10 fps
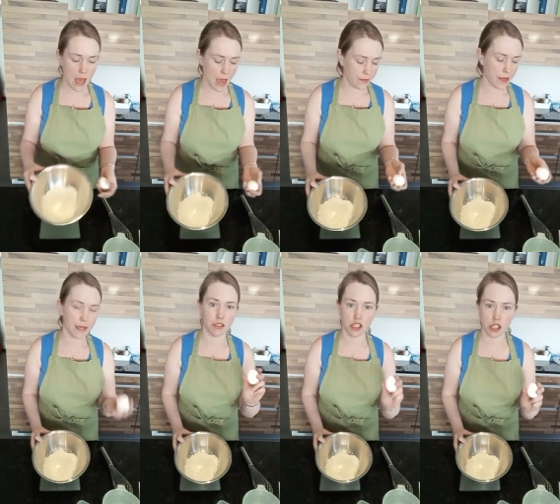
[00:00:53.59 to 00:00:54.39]
and
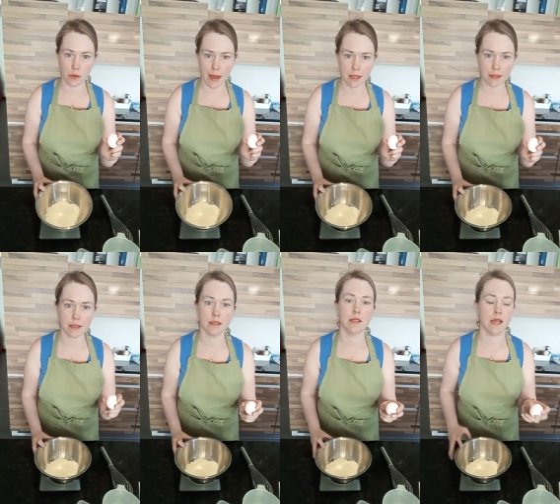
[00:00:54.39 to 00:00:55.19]
then two
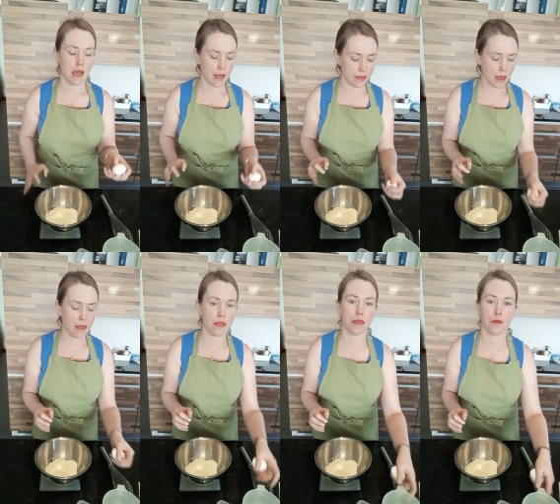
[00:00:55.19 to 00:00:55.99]
eggs, and
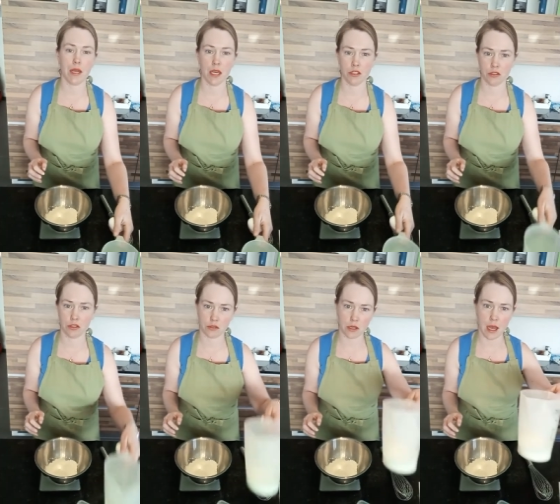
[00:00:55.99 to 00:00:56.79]
then 300
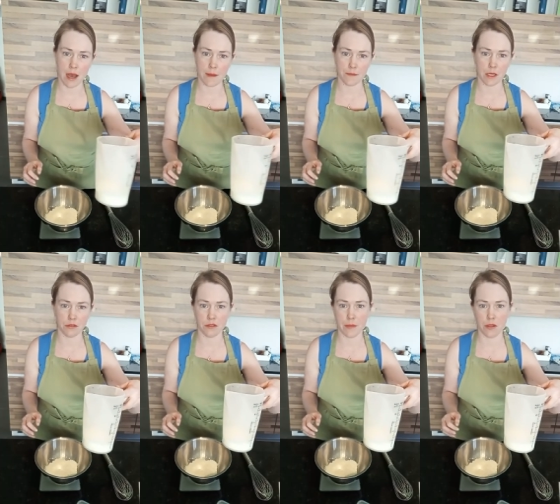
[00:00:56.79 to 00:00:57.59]
um,
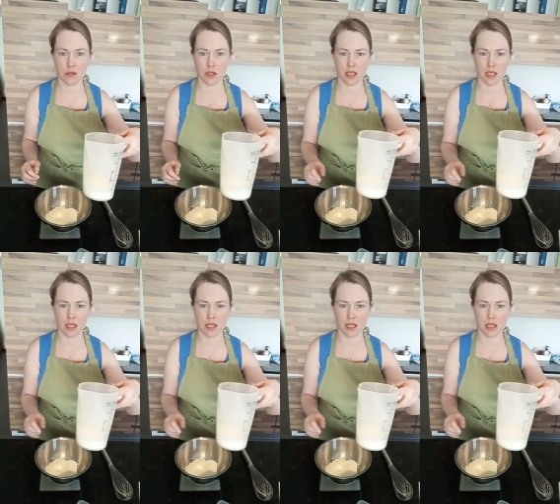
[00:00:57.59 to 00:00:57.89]
mils of milk.